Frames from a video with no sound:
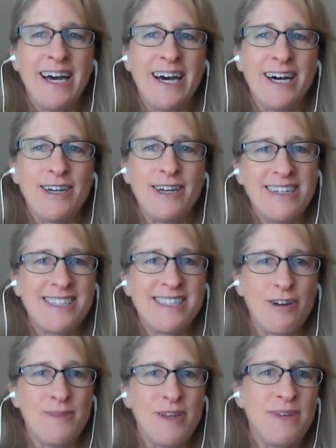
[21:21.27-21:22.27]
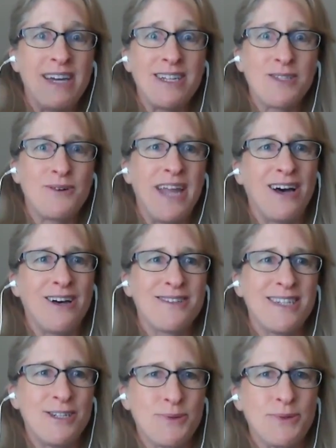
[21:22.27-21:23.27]
Uh, he does Airbnb on his own house
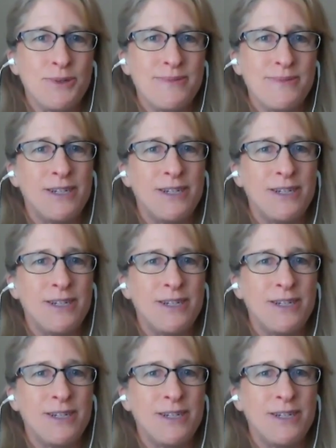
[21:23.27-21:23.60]
and his rooms.